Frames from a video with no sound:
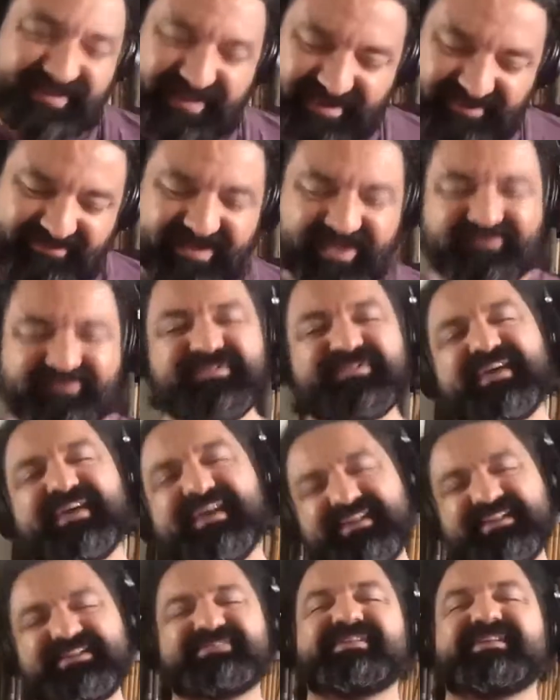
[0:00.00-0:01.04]
Now I have to
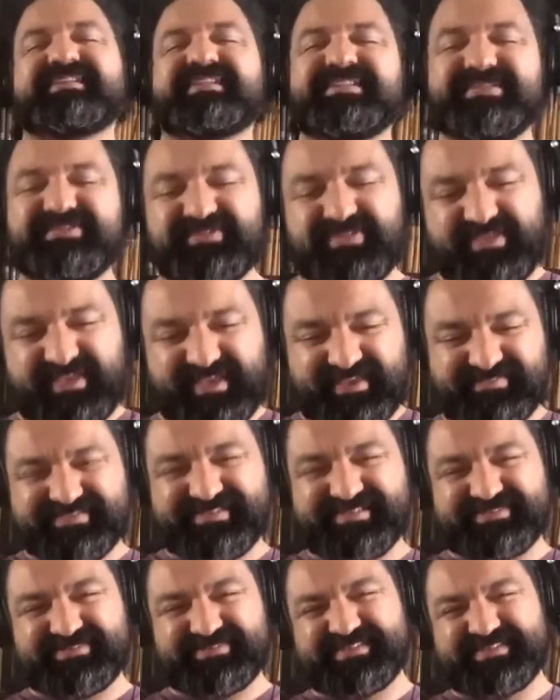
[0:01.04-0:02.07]
get into like the new thing, which
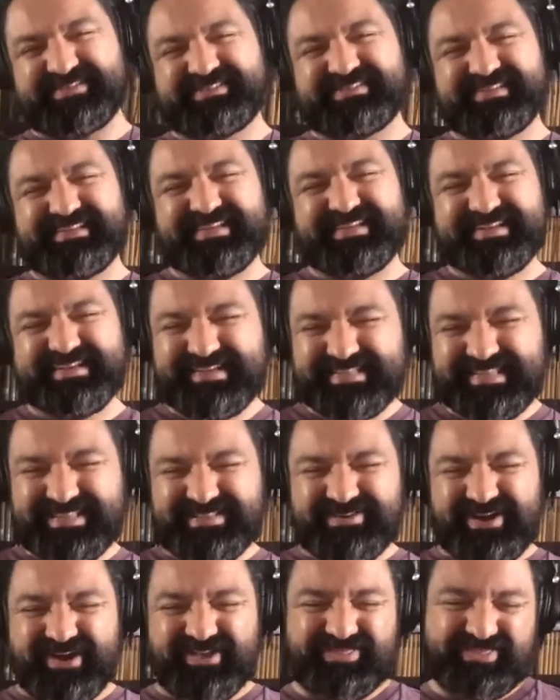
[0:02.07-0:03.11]
is the new
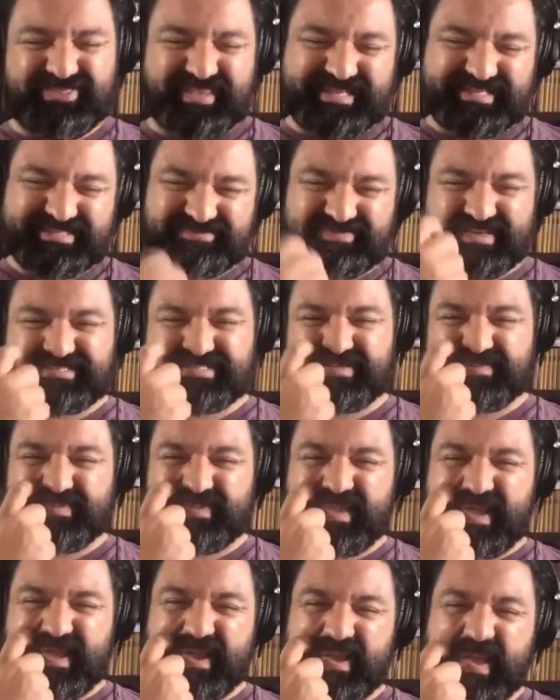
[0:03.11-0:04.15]
hot thing is Fast
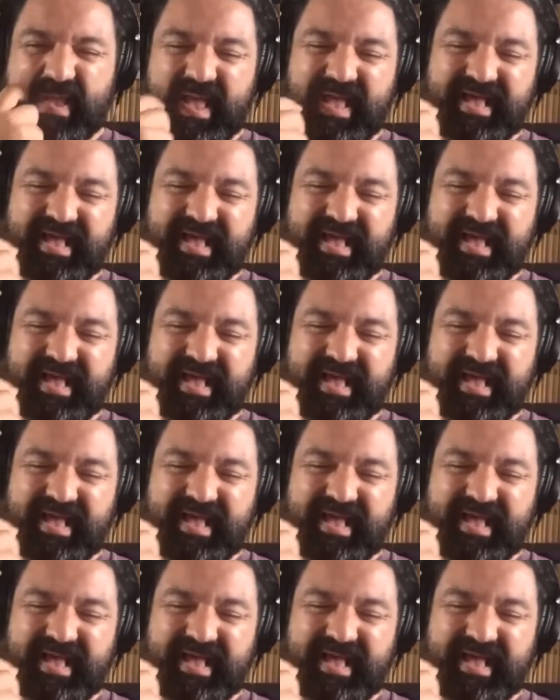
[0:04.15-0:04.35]
API.